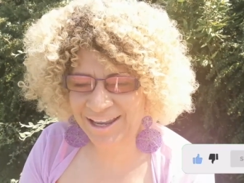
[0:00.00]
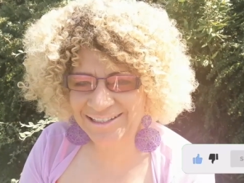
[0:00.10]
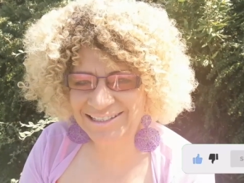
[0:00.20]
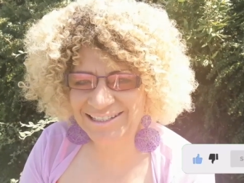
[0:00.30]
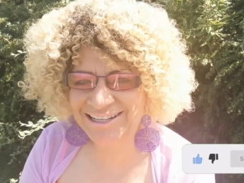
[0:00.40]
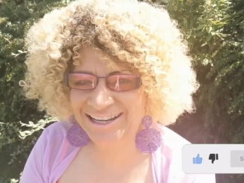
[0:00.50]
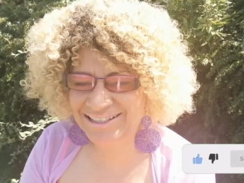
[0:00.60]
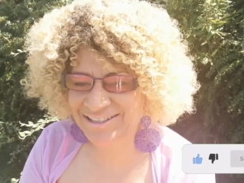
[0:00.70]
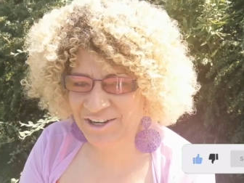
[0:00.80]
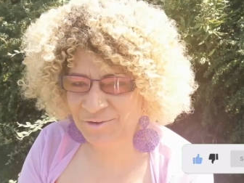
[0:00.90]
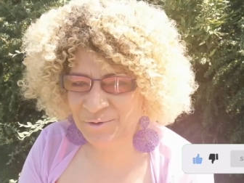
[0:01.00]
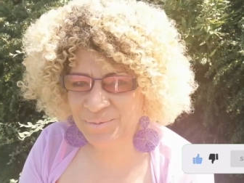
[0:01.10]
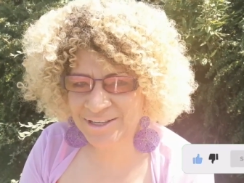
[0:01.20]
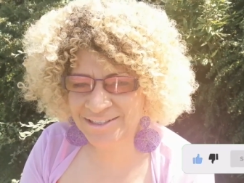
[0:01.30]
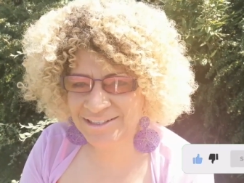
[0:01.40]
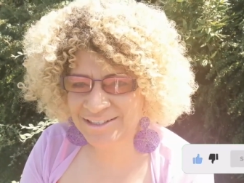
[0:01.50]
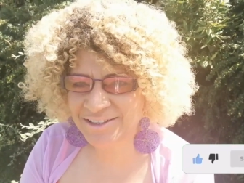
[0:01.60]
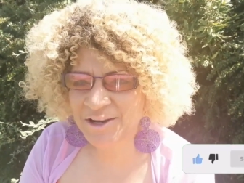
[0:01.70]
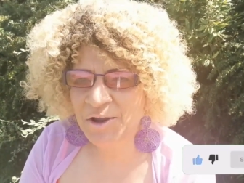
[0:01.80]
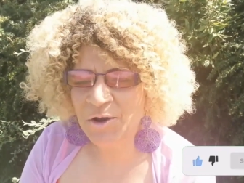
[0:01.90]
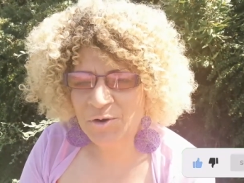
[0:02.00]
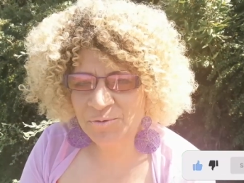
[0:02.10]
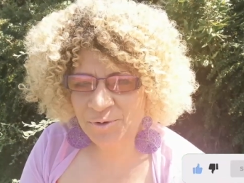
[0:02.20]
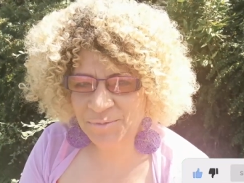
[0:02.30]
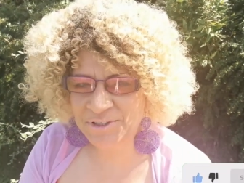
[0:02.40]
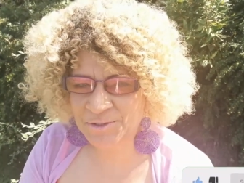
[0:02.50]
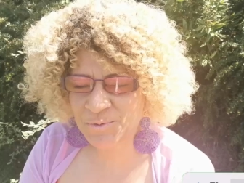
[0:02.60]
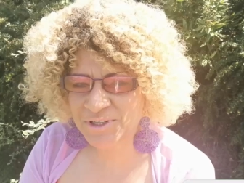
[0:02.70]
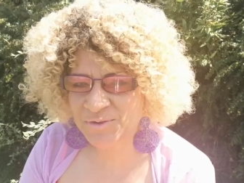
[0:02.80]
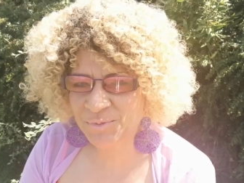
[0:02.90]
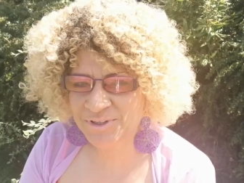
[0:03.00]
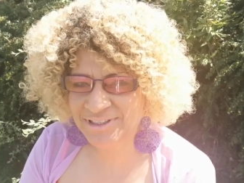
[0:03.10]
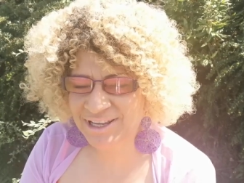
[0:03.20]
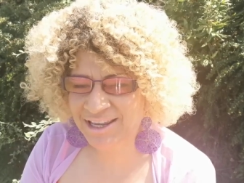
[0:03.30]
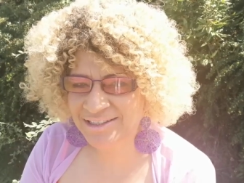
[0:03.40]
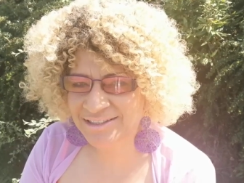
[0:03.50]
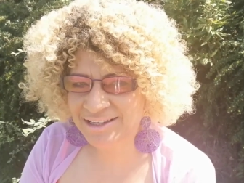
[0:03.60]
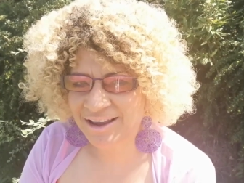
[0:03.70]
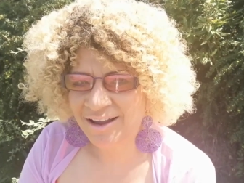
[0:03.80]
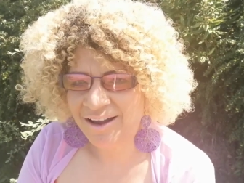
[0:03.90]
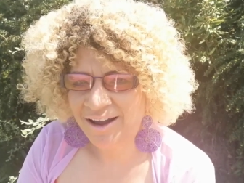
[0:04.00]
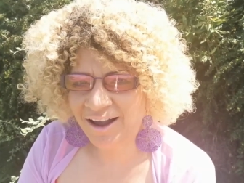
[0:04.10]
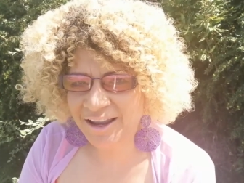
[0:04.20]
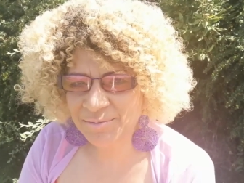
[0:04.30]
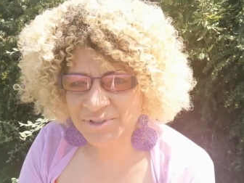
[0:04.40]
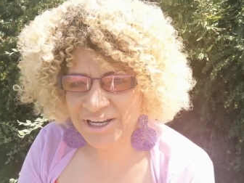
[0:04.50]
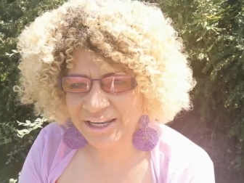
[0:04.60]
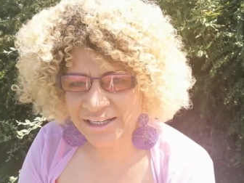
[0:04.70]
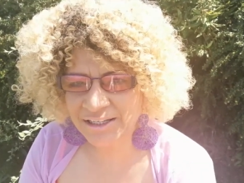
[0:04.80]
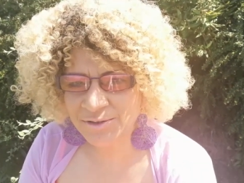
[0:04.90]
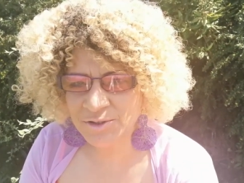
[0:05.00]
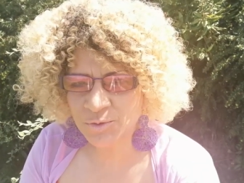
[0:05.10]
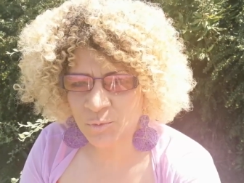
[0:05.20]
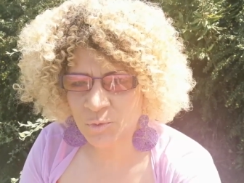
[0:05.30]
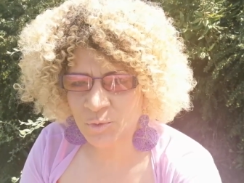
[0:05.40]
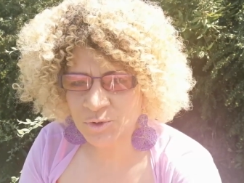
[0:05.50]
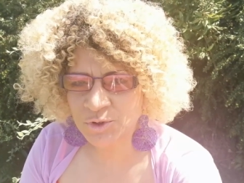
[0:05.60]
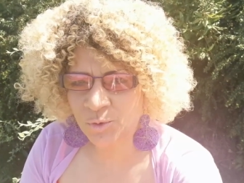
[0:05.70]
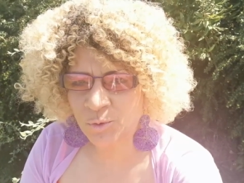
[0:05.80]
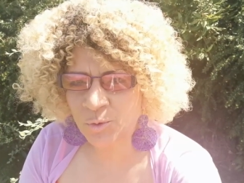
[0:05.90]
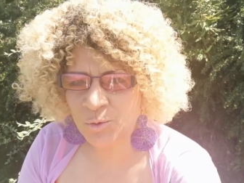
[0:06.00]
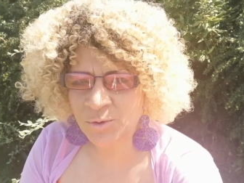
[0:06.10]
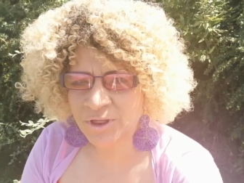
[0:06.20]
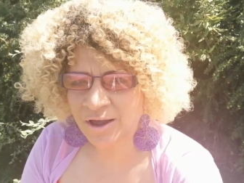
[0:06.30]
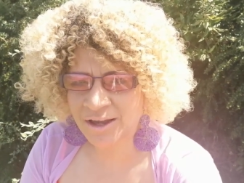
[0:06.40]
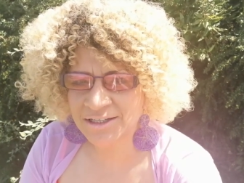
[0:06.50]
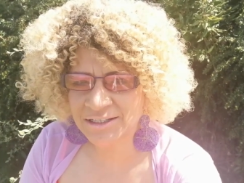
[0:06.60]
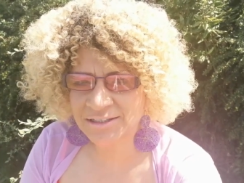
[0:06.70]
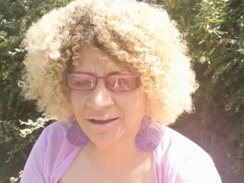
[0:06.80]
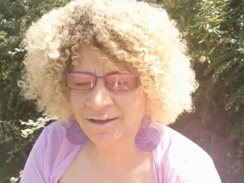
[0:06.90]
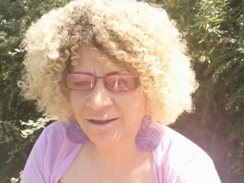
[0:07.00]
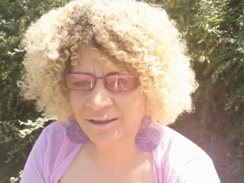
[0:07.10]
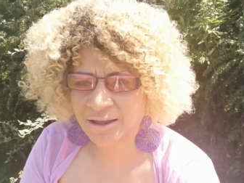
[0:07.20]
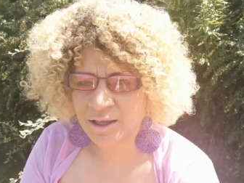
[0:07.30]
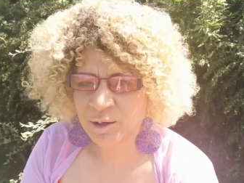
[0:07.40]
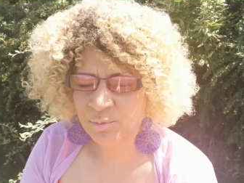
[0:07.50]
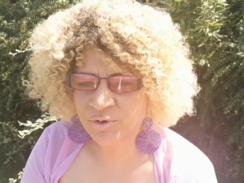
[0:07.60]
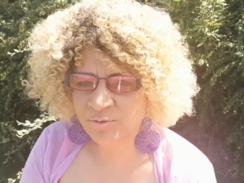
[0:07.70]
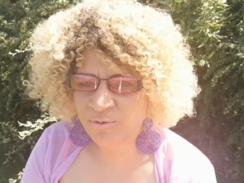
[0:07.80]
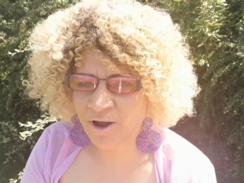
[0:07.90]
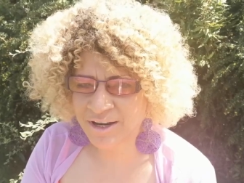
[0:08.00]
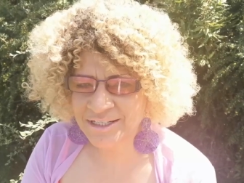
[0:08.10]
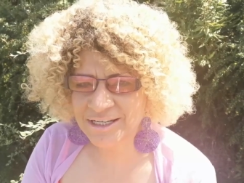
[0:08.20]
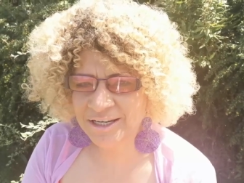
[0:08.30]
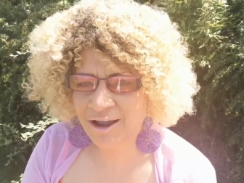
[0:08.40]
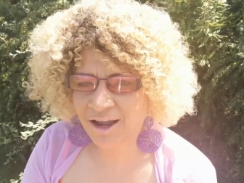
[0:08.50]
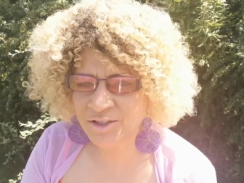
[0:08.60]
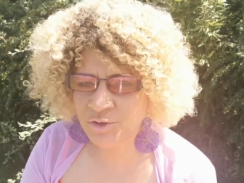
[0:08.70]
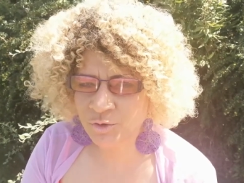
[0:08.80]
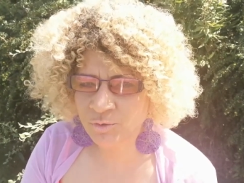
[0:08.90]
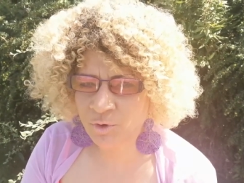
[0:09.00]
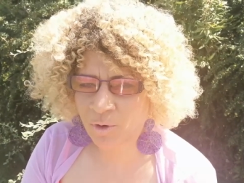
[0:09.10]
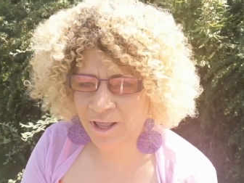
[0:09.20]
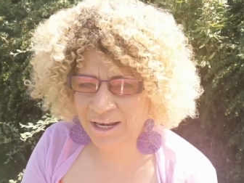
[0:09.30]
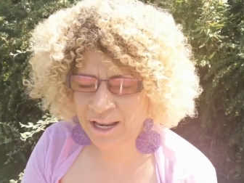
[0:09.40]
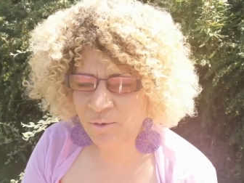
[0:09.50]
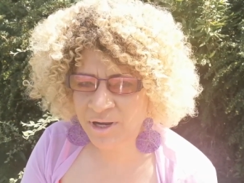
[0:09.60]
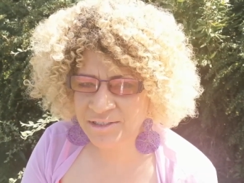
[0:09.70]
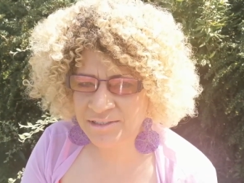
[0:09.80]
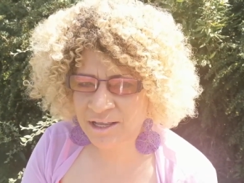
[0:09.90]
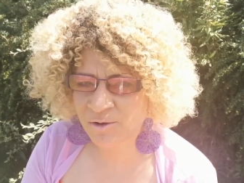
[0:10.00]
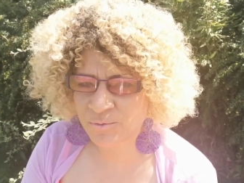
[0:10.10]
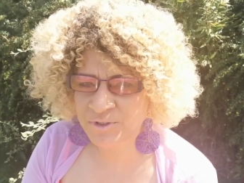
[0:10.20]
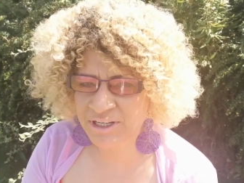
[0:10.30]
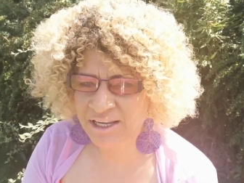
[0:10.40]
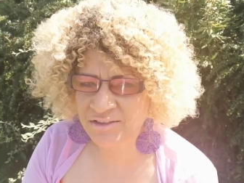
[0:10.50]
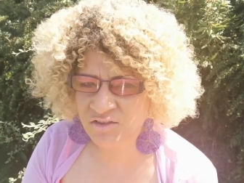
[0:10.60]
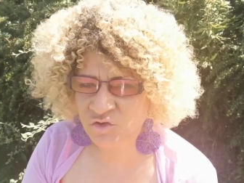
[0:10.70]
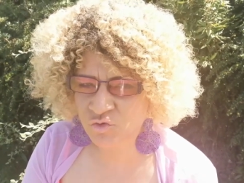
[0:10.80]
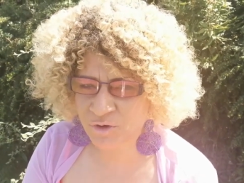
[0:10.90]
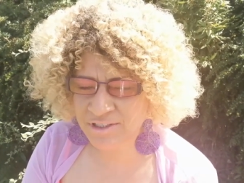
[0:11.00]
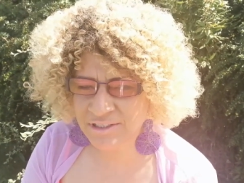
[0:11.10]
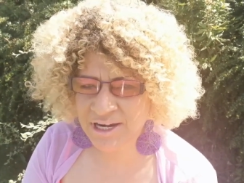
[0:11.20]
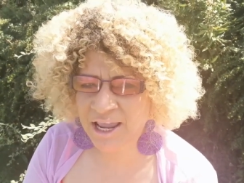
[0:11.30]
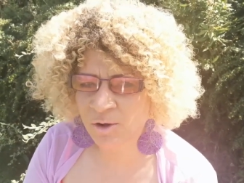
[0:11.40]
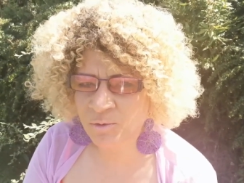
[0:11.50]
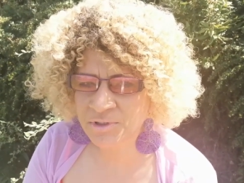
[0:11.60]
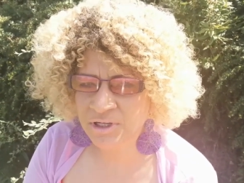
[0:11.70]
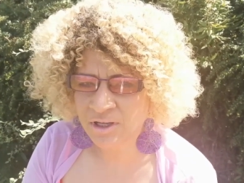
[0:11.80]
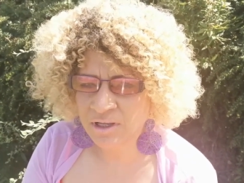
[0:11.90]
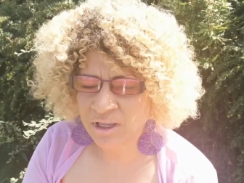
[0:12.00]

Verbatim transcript: And today's channeled message from the Soul Whisperer says, I am taken toward all that I desire, providing I do not allow myself to get stressed out